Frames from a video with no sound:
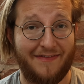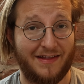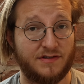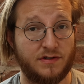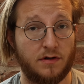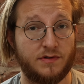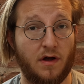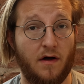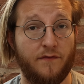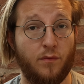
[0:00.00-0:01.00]
and that starts
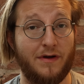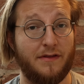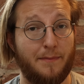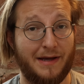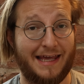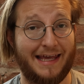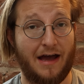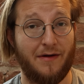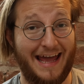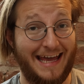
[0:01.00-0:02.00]
off with picking
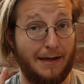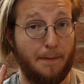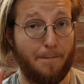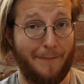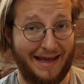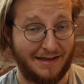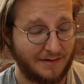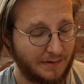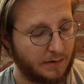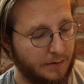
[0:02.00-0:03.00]
out a
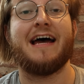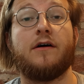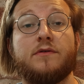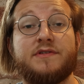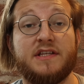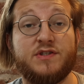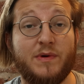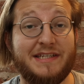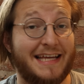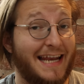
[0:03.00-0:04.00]
base. Now, since
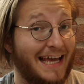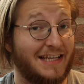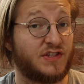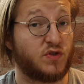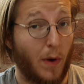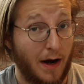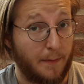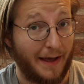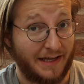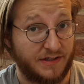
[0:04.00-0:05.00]
we did a
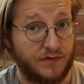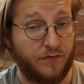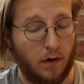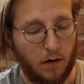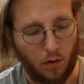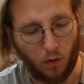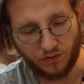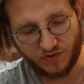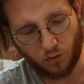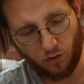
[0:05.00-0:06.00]
square base for our
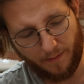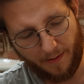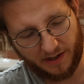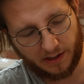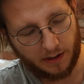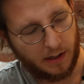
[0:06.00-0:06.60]
old school mimic,